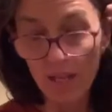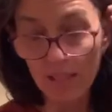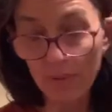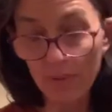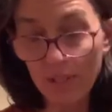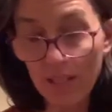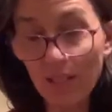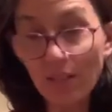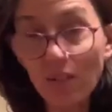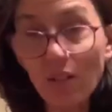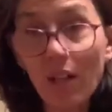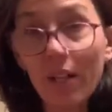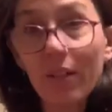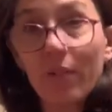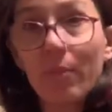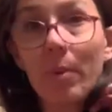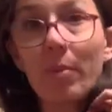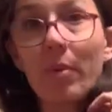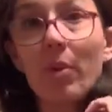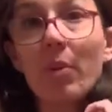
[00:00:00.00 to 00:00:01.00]
There was a lot of
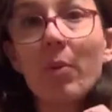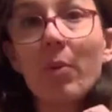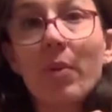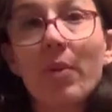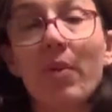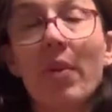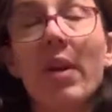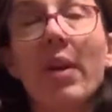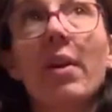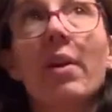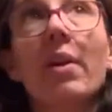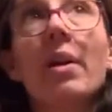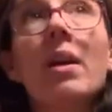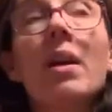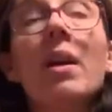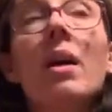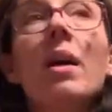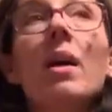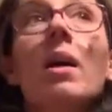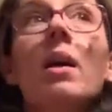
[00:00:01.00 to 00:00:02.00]
people who were there
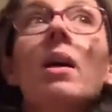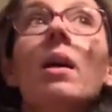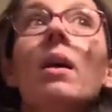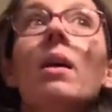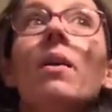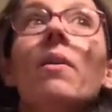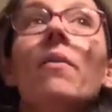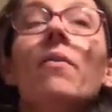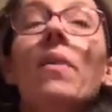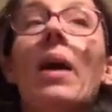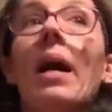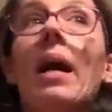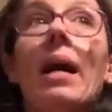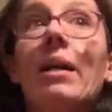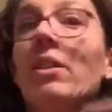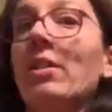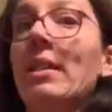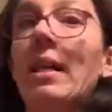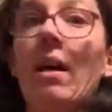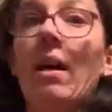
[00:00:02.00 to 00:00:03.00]
that I
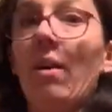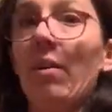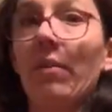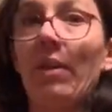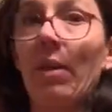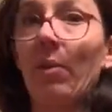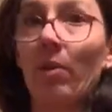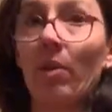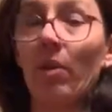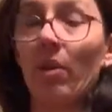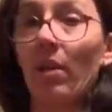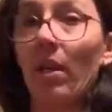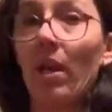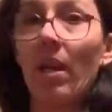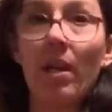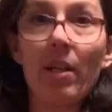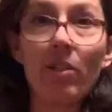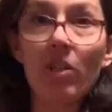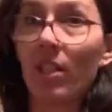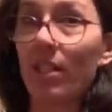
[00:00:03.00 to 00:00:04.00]
could tell. They were
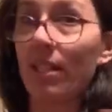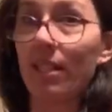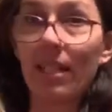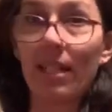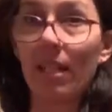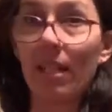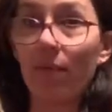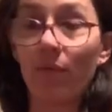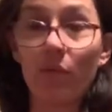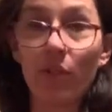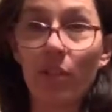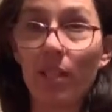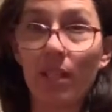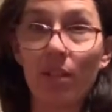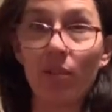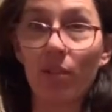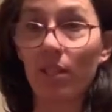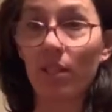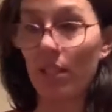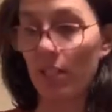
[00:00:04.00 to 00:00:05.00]
just digging for
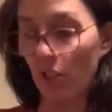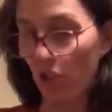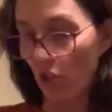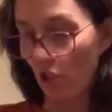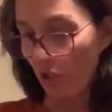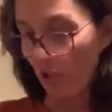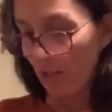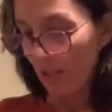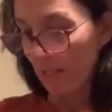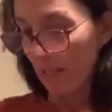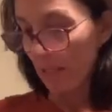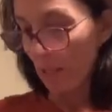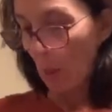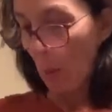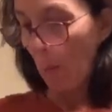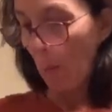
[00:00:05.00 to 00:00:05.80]
single stitch shirts.